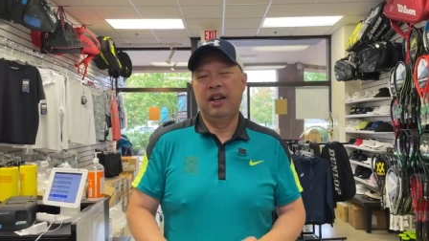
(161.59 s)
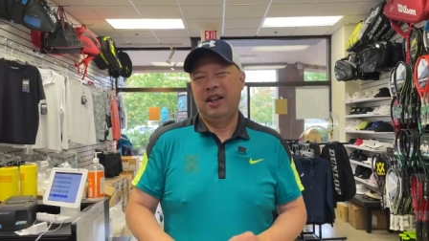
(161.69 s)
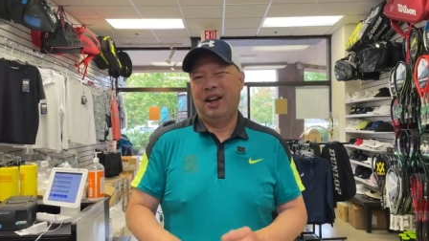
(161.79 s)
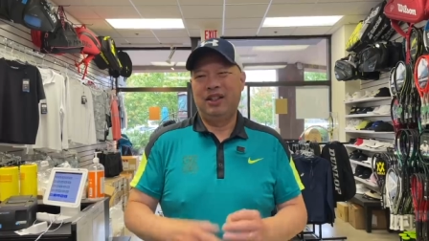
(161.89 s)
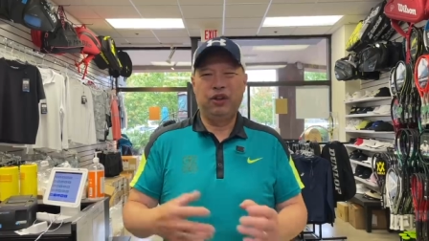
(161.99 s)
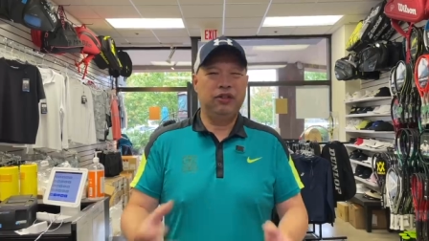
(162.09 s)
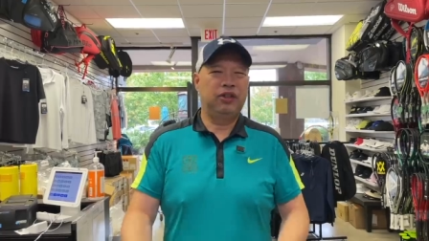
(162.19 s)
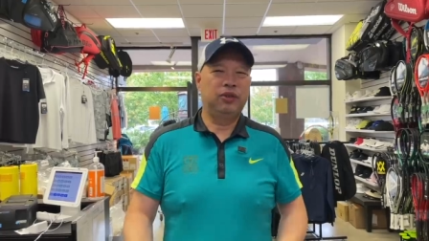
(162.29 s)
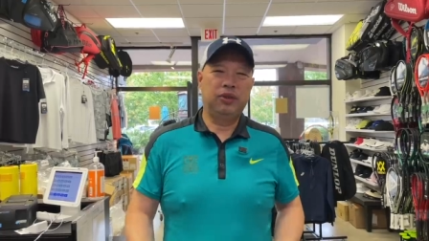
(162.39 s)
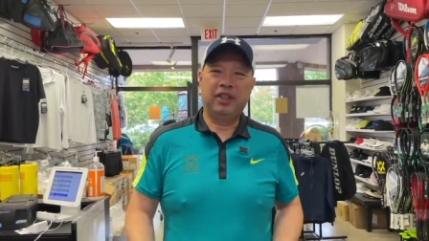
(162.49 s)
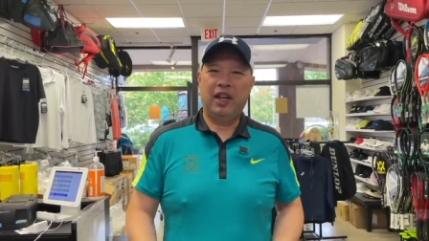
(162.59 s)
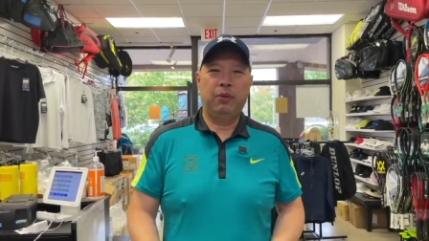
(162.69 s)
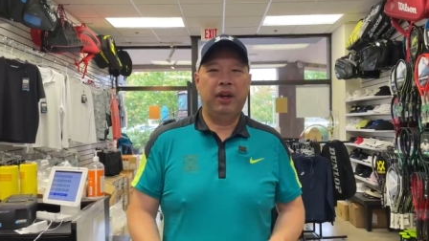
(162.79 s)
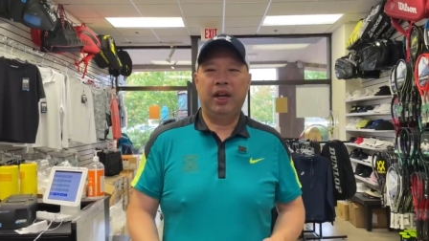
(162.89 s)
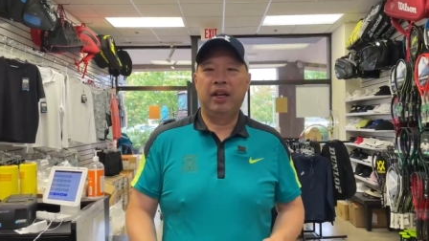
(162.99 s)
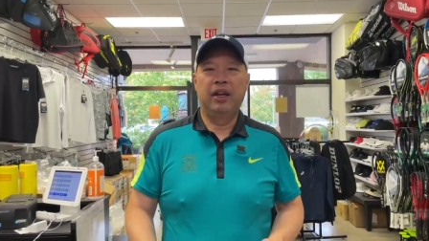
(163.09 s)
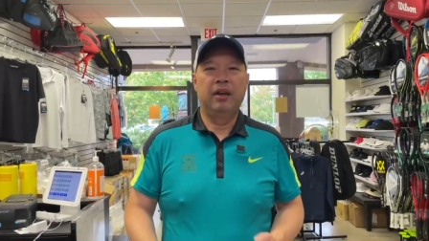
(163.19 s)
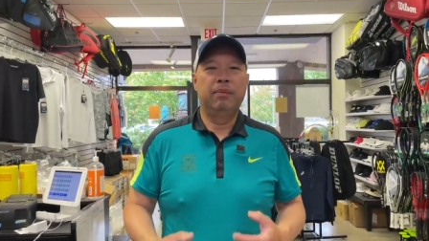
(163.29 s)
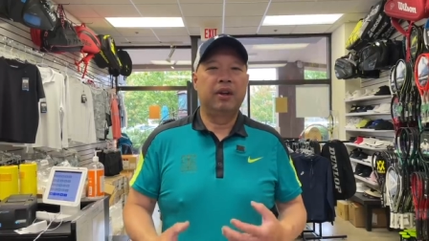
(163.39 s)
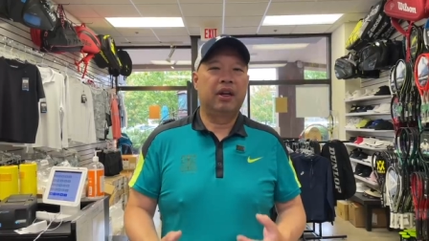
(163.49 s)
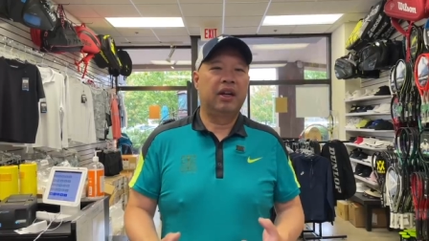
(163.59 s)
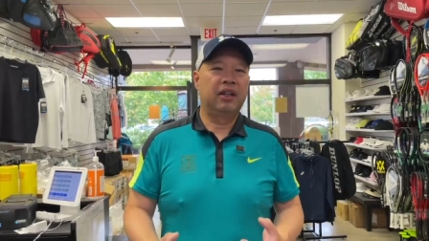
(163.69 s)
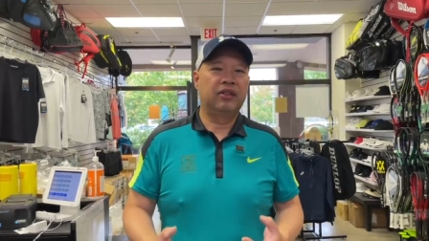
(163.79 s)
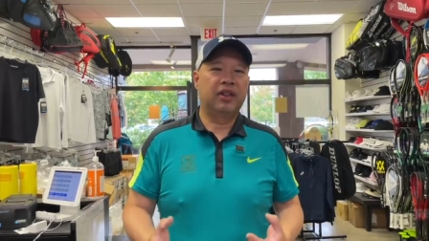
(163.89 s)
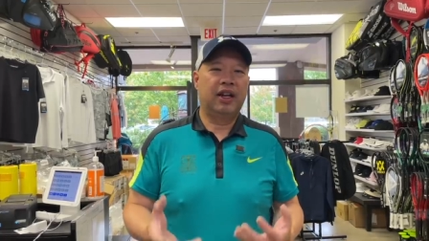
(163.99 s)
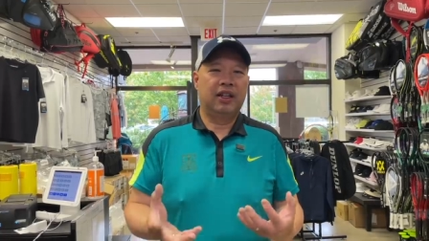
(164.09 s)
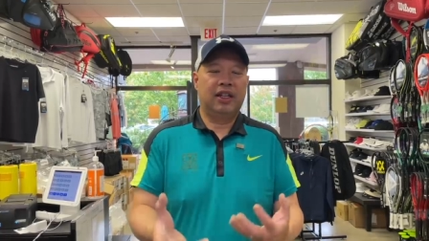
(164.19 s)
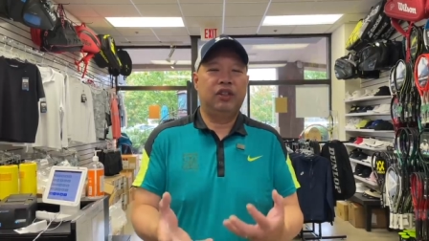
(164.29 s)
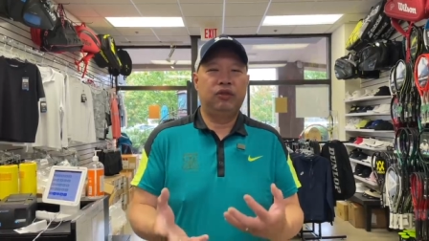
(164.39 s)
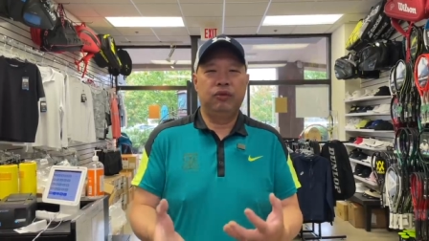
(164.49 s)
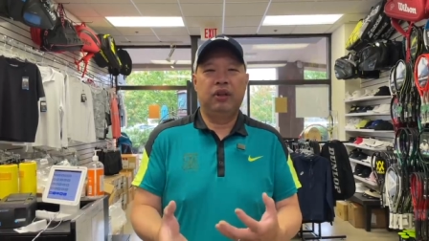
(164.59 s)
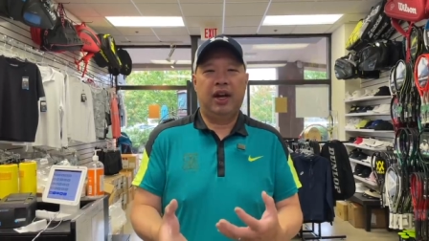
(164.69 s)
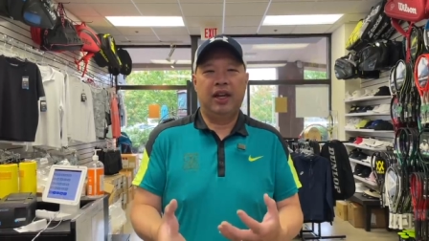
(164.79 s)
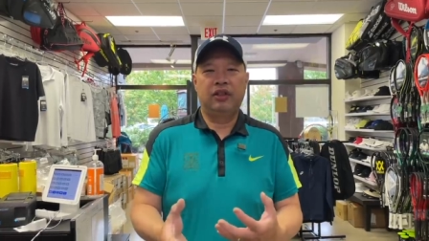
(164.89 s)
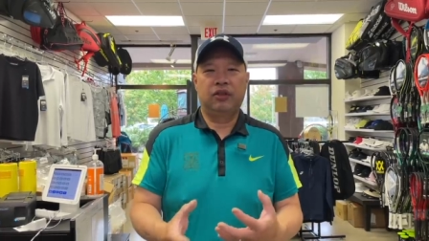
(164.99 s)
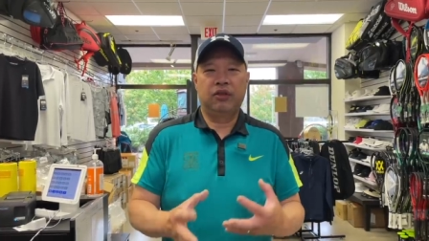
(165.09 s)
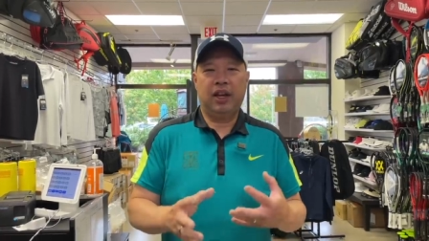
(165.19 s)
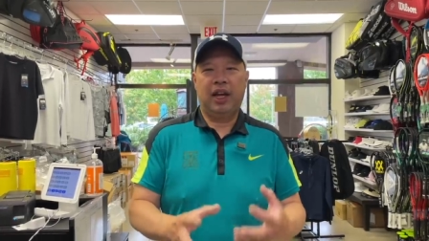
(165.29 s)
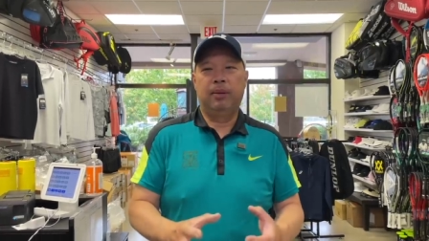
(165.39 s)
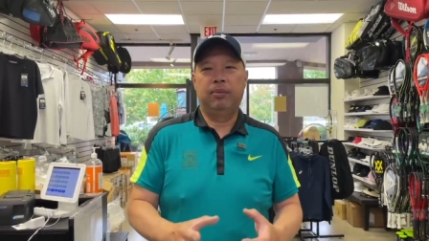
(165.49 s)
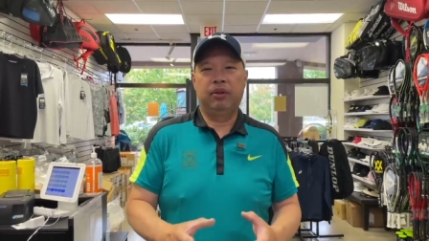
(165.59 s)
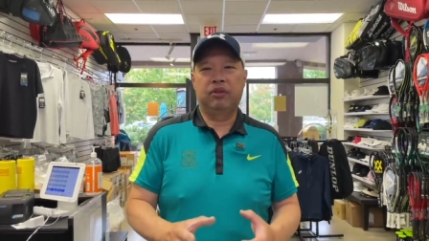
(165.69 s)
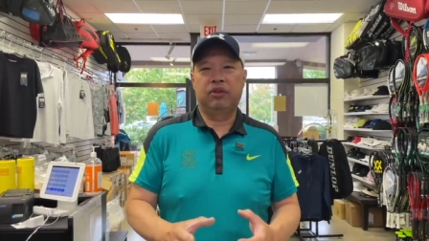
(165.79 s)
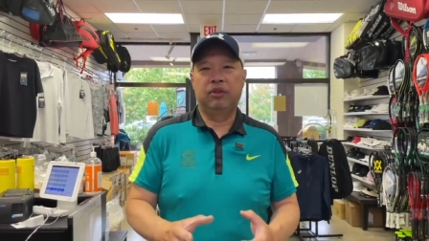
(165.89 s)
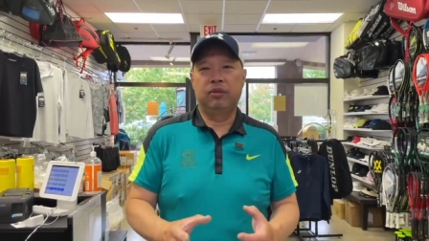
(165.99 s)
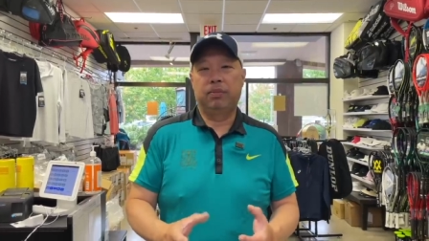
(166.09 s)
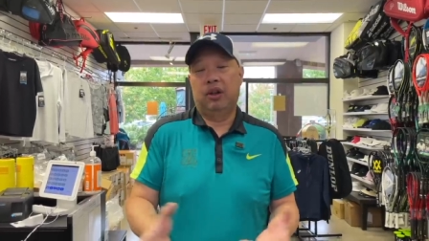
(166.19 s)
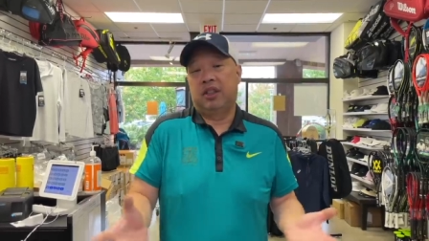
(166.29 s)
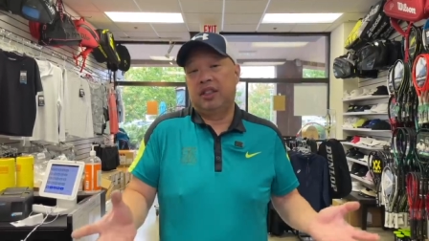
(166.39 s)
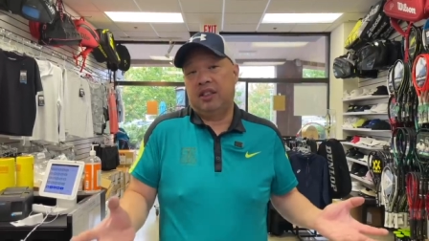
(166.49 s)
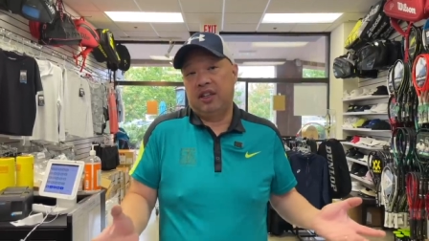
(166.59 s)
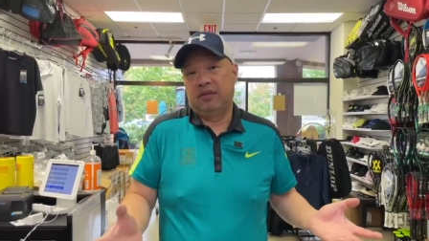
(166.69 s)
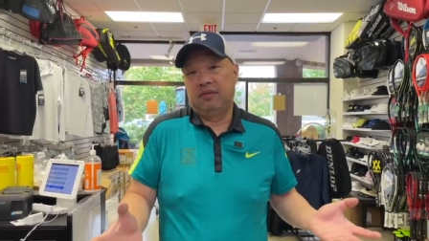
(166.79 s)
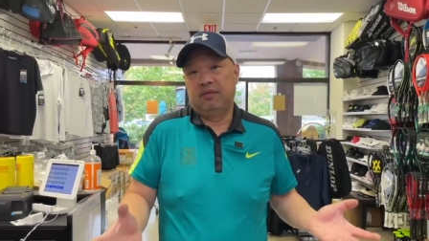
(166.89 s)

I chose to do it that way because at least you guys are able to purchase it.